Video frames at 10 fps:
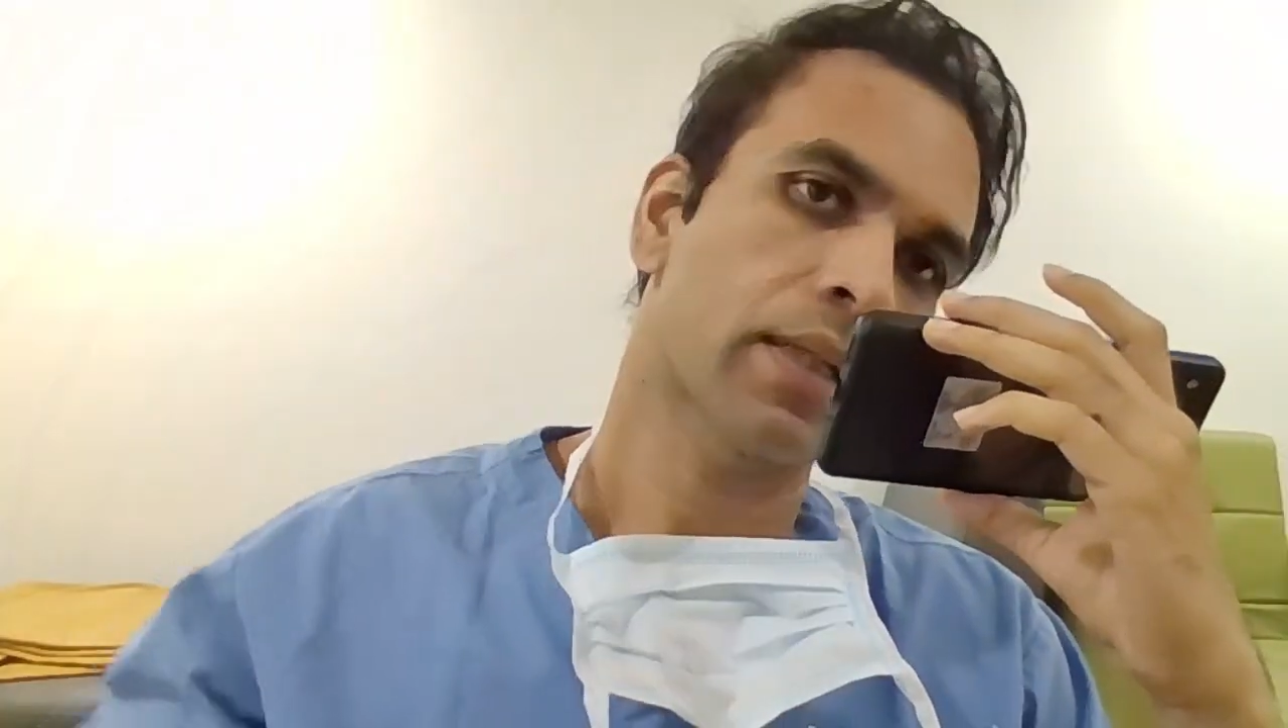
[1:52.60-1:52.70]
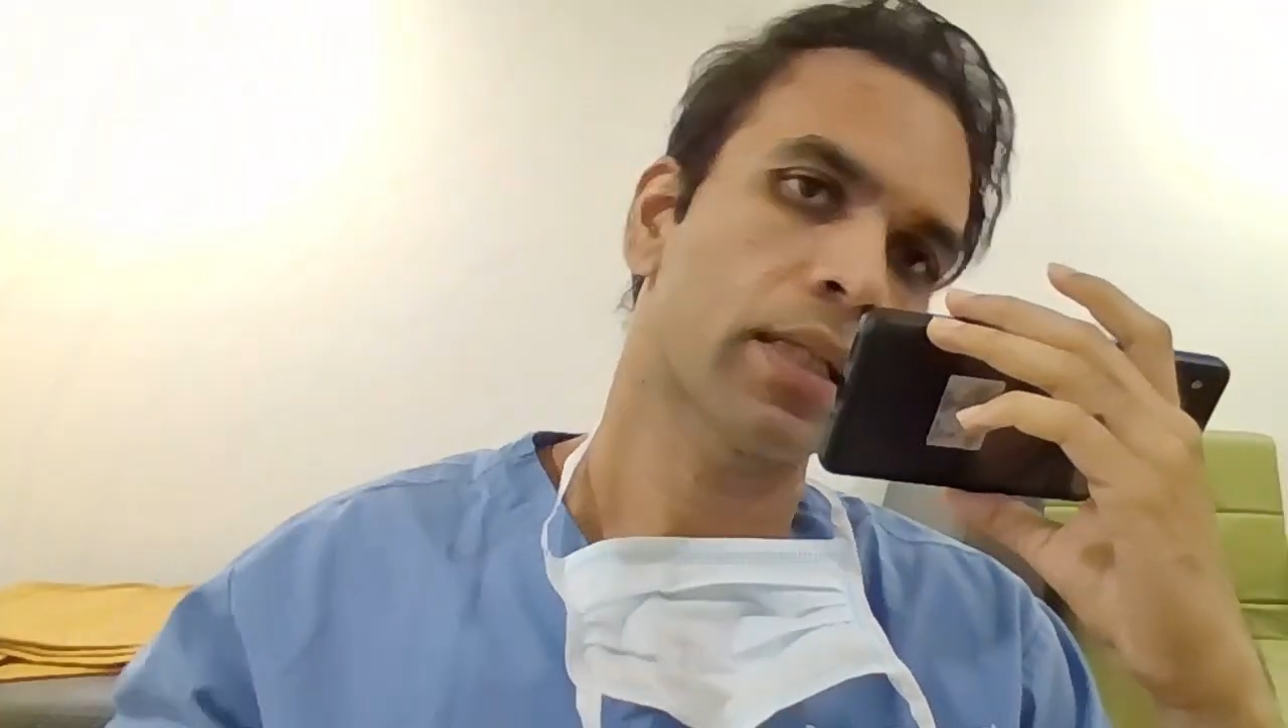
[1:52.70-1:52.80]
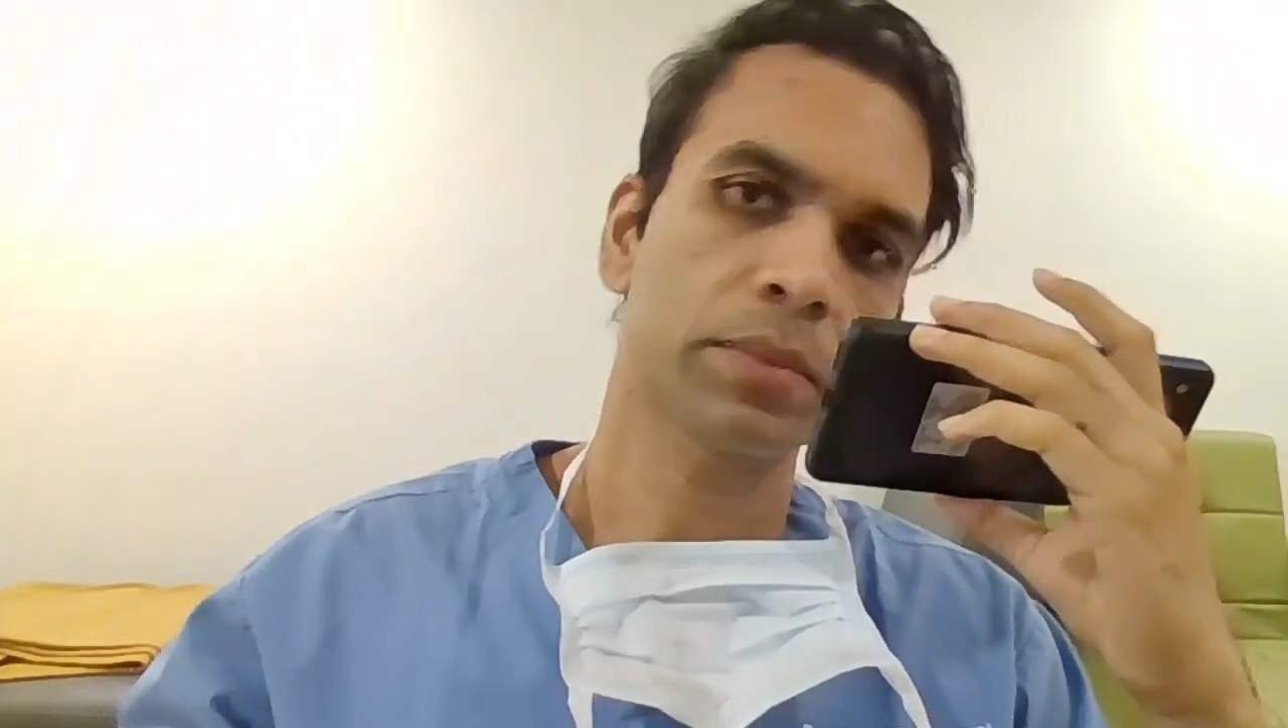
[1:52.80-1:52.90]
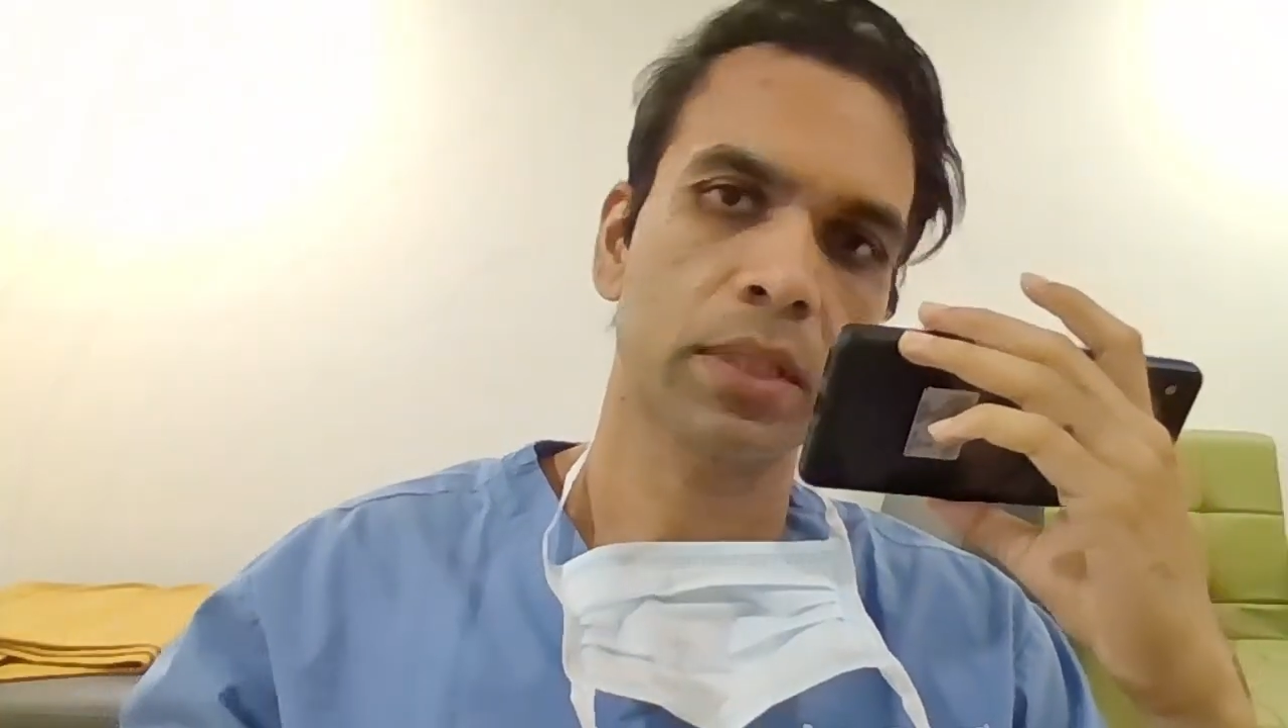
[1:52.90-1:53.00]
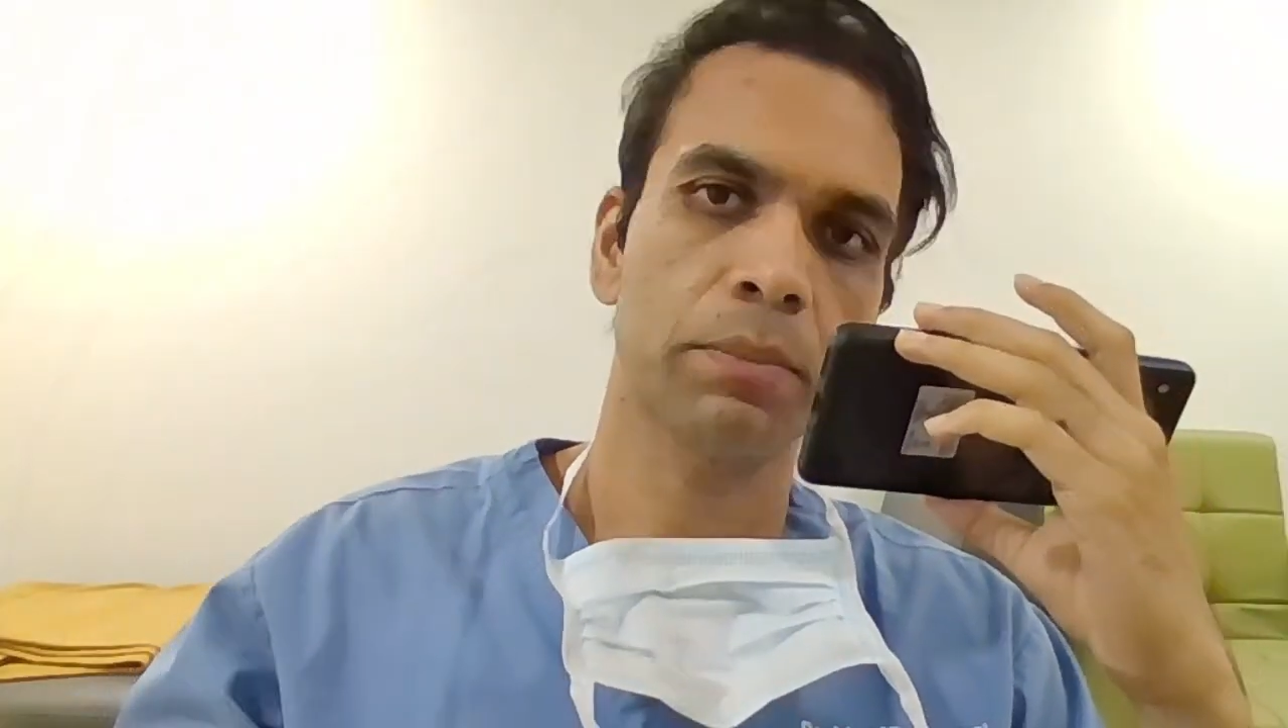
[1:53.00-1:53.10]

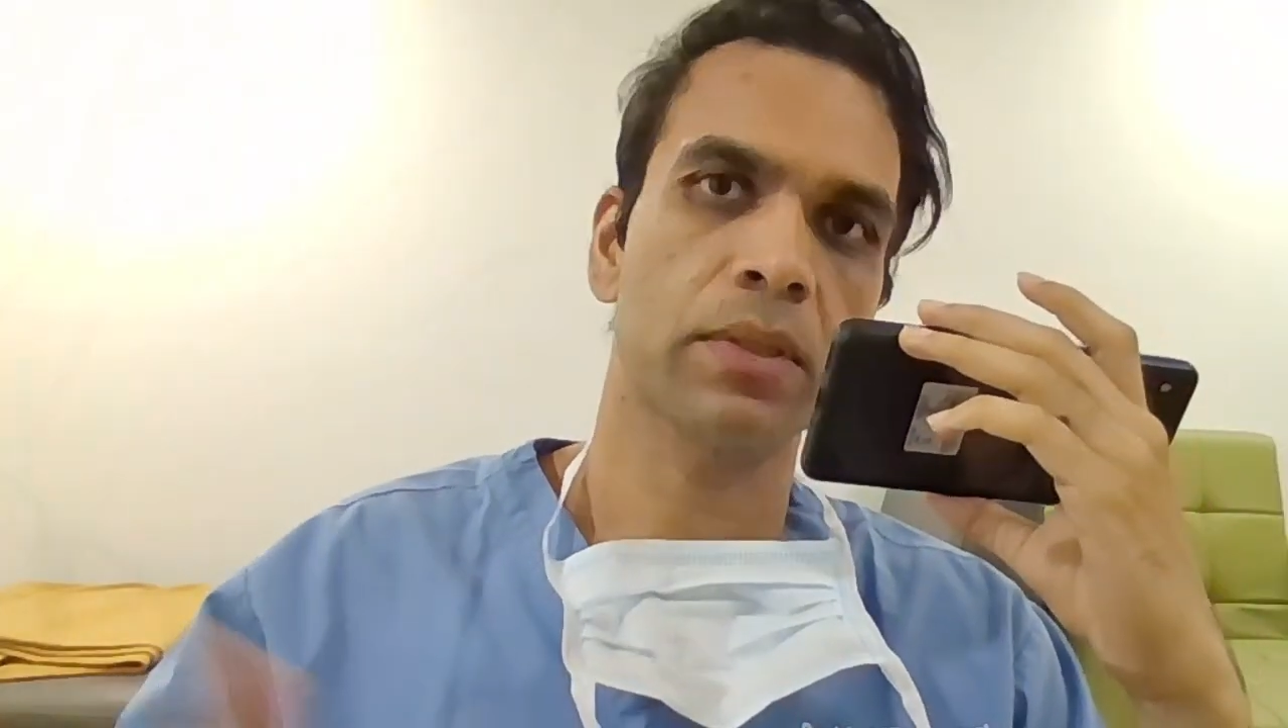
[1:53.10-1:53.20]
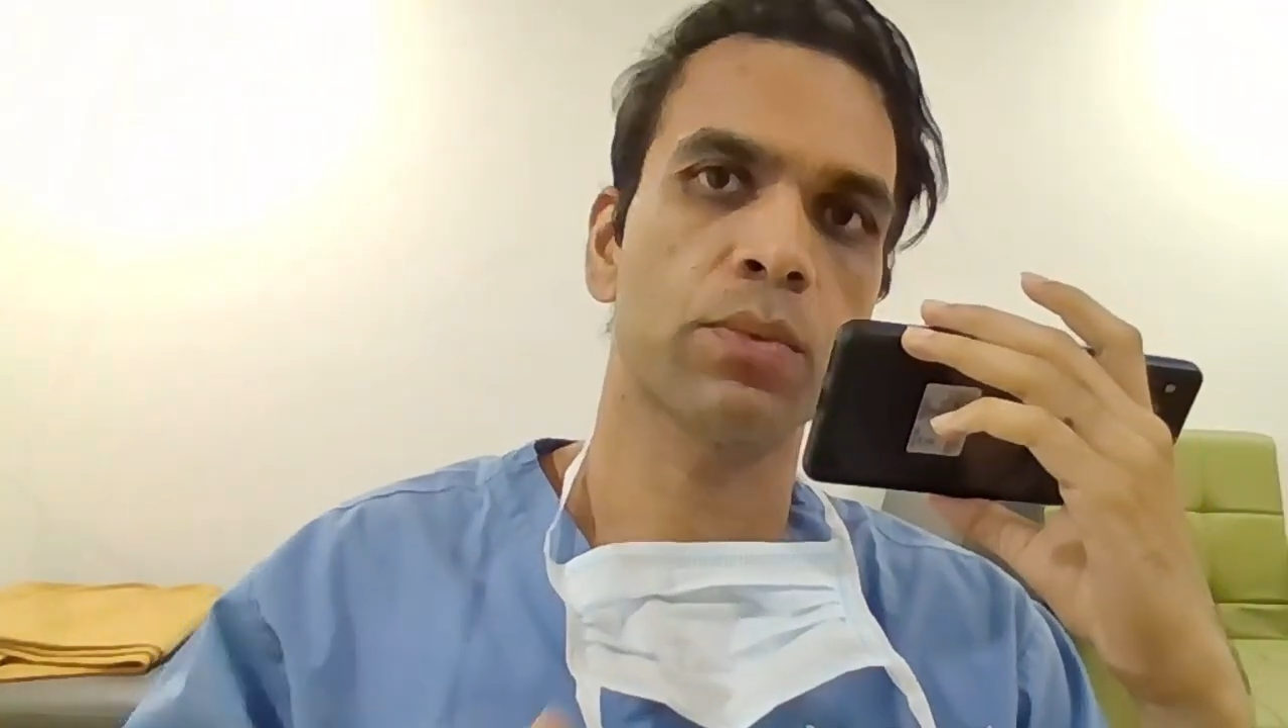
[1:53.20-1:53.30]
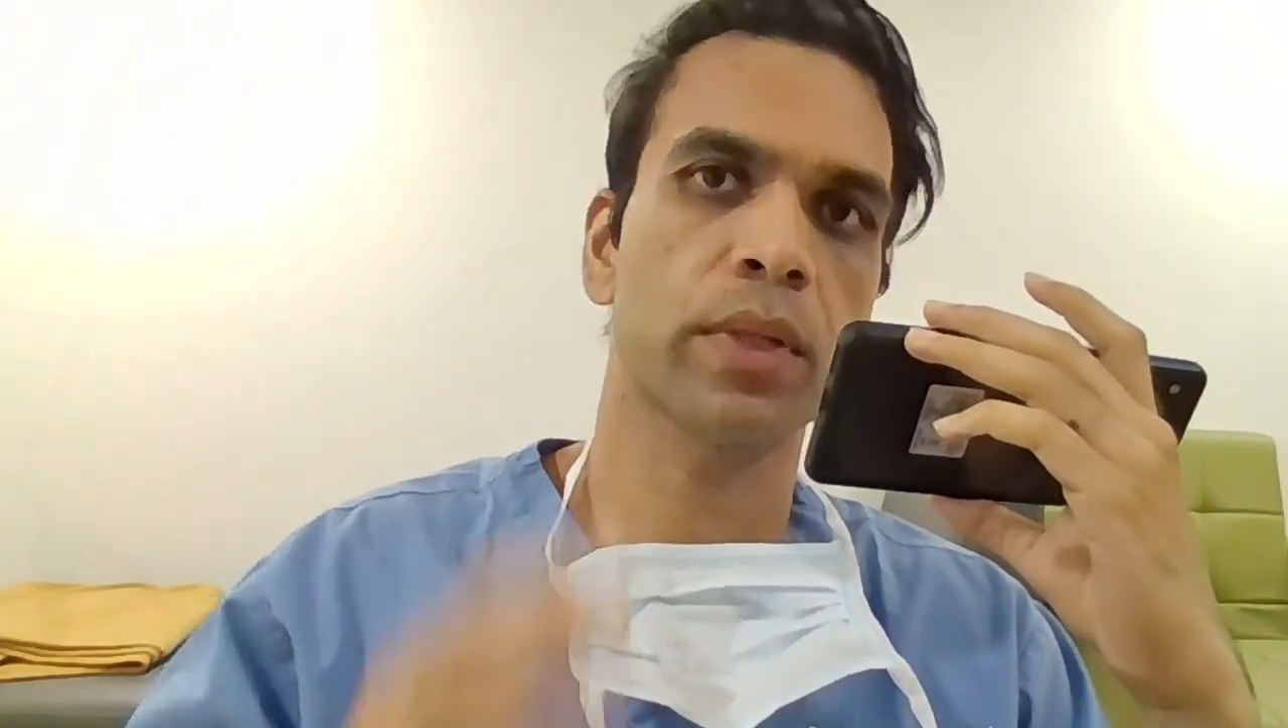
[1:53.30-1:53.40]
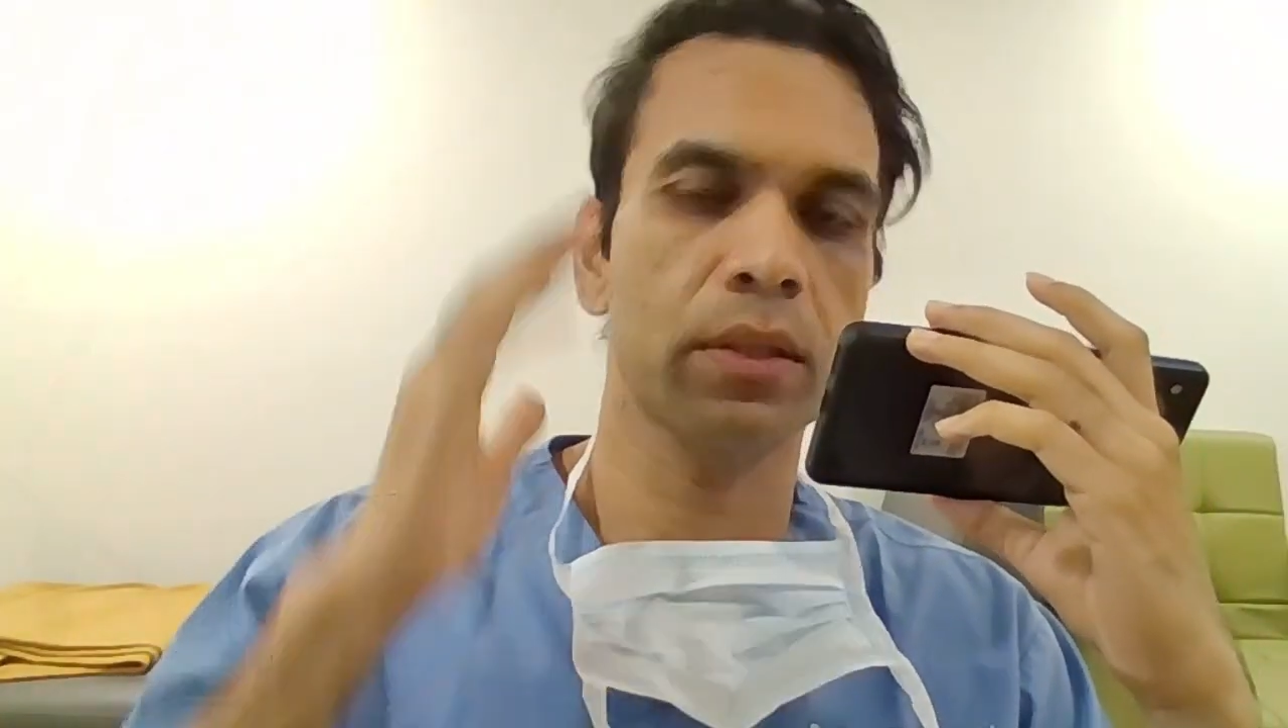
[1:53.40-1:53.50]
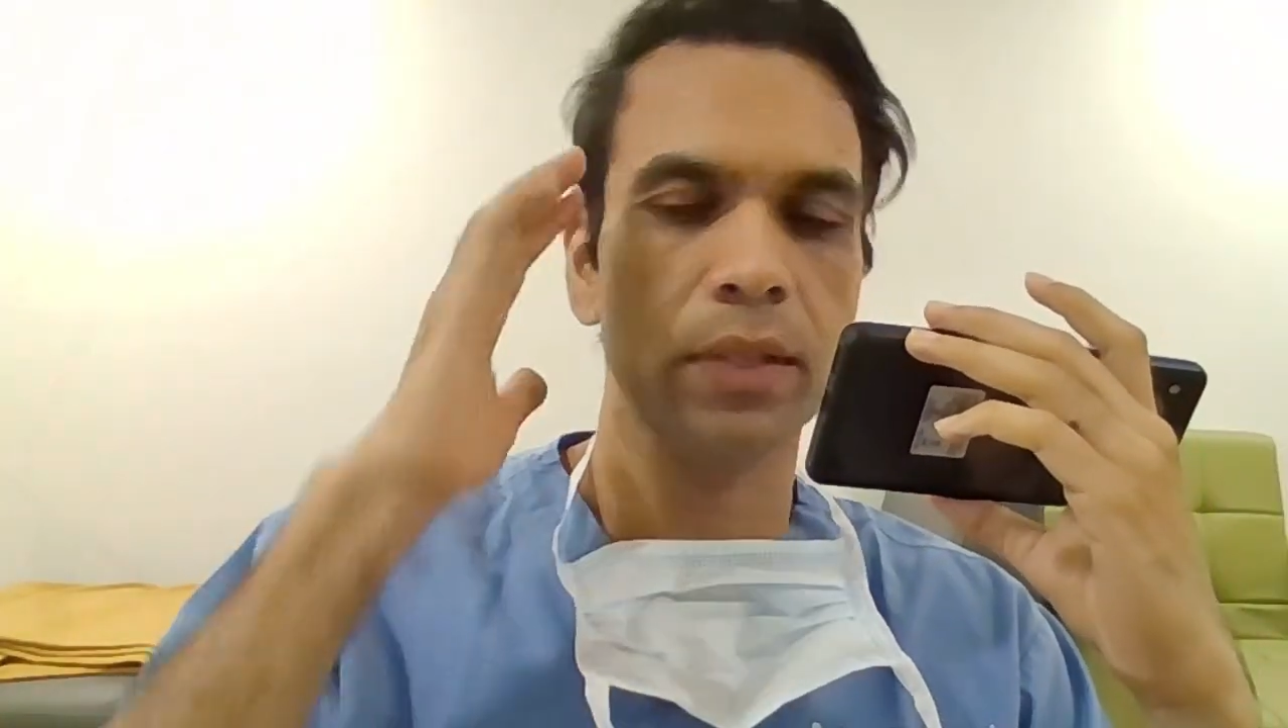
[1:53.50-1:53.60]
REM sleep
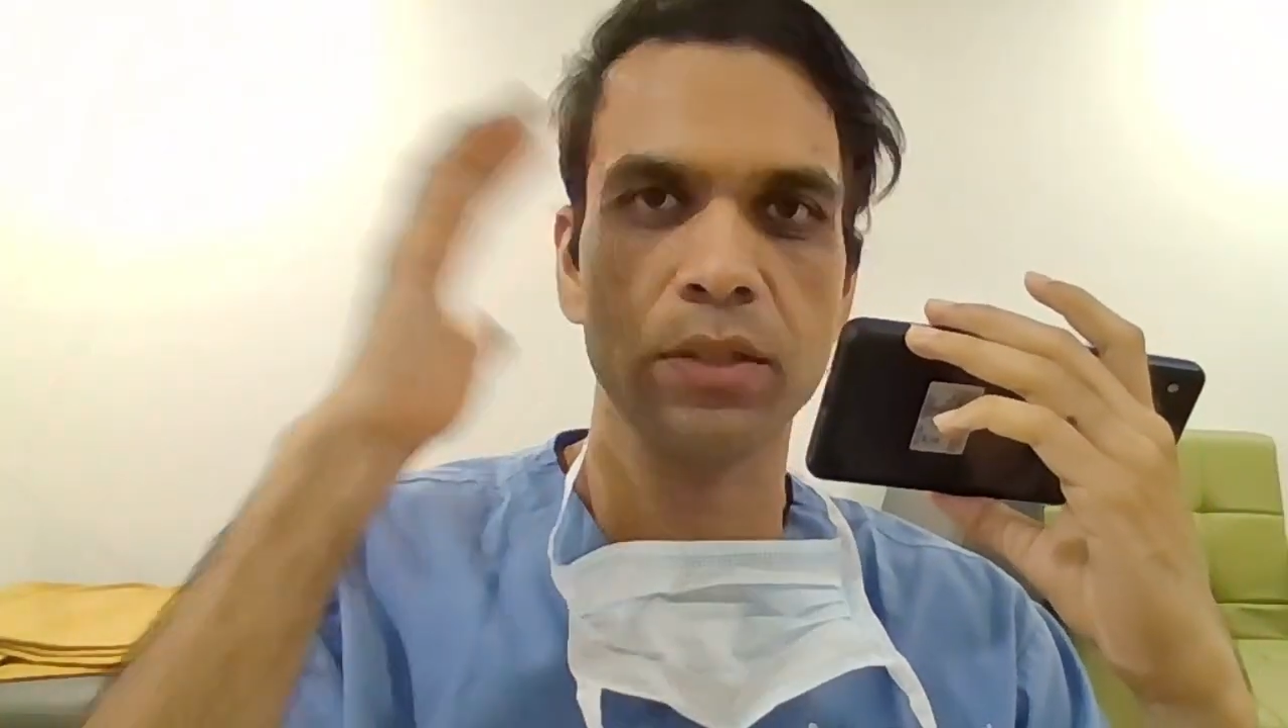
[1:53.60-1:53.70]
is where you